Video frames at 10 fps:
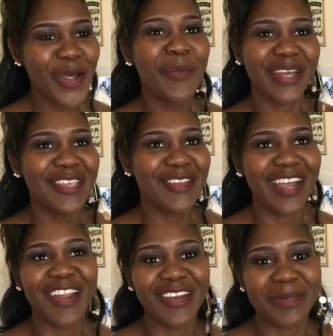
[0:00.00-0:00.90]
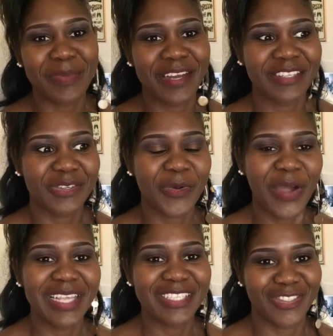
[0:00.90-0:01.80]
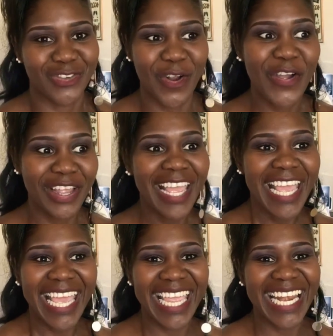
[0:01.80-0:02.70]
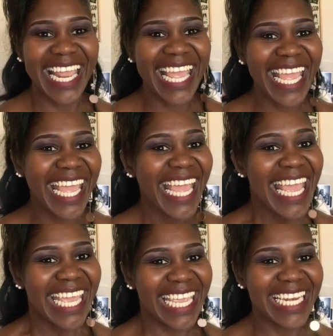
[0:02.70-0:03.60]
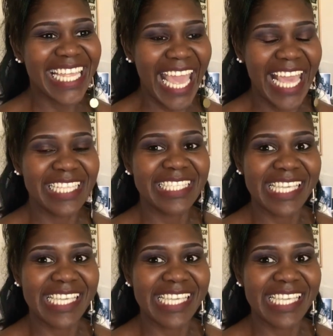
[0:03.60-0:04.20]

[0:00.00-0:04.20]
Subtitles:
But, you know, I heard the Pearts are quite strong in in Kent.